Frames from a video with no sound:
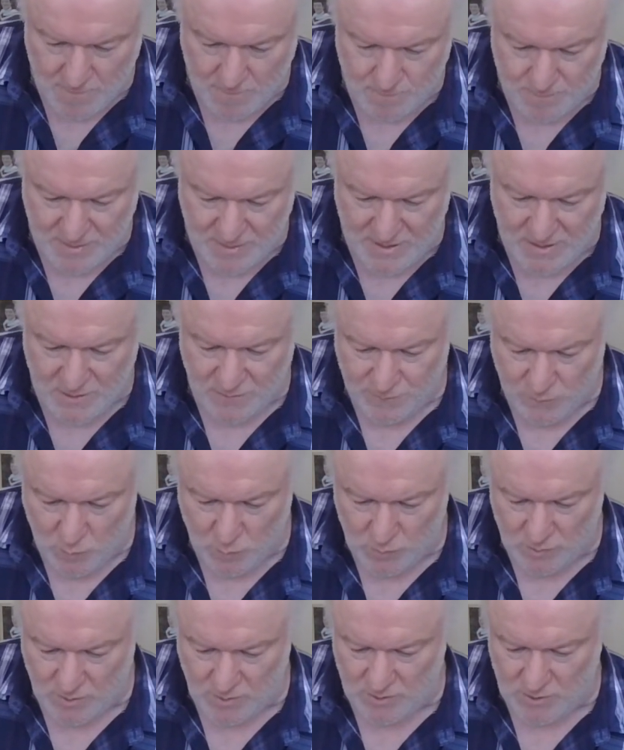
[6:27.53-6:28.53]
be
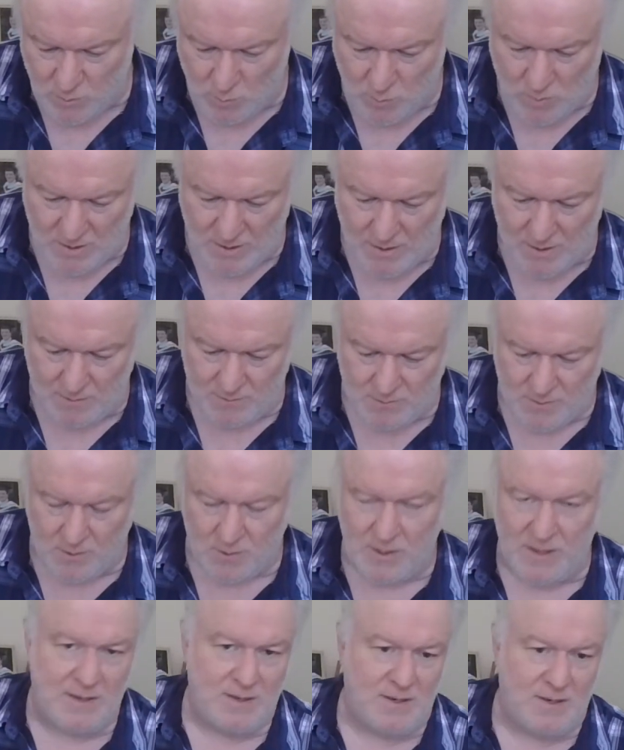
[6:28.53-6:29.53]
devoted to one another
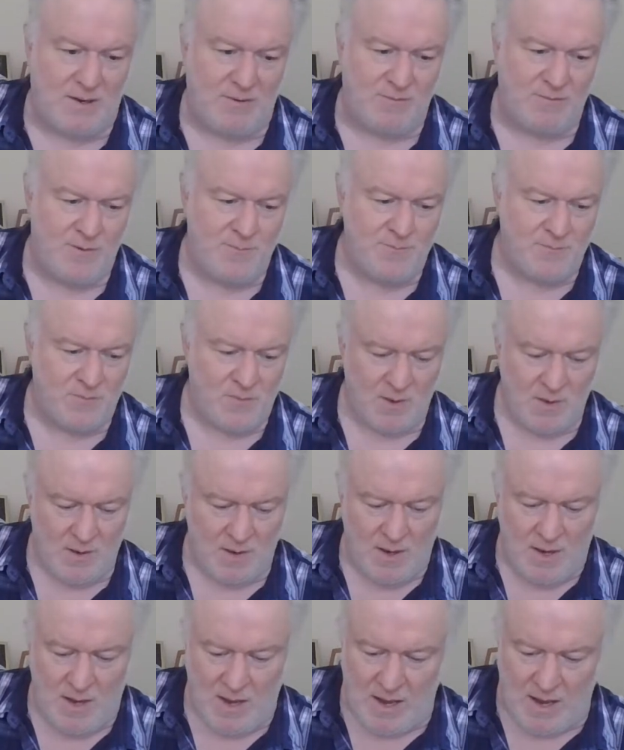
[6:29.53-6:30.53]
in love.
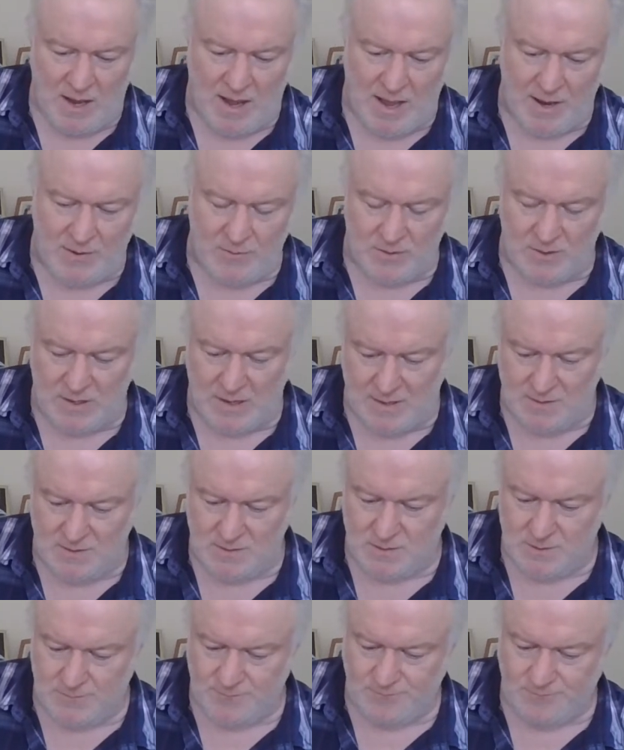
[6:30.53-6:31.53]
I
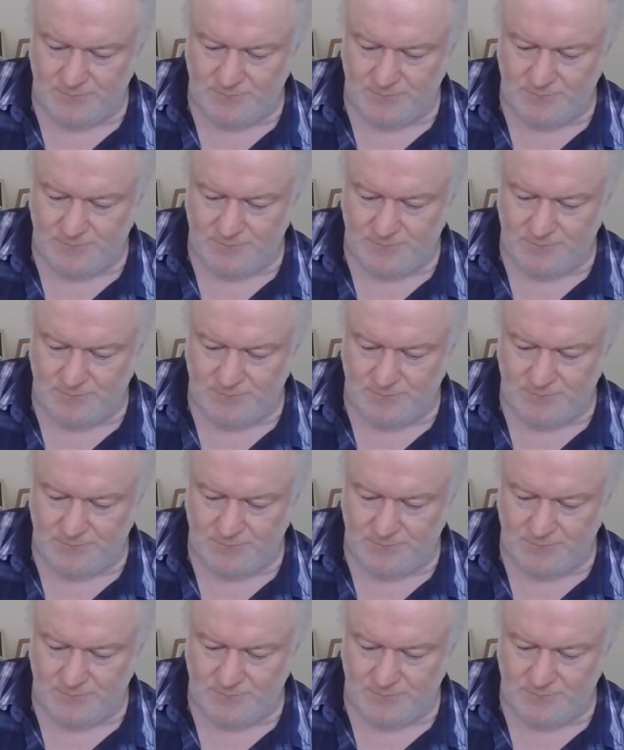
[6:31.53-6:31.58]
realise